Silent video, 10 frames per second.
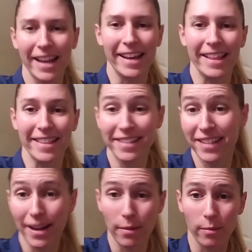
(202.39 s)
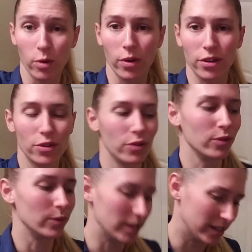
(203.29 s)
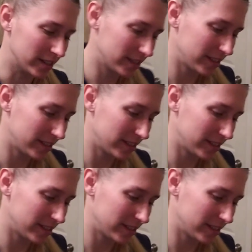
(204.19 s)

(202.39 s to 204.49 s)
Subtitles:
and this time I'm going to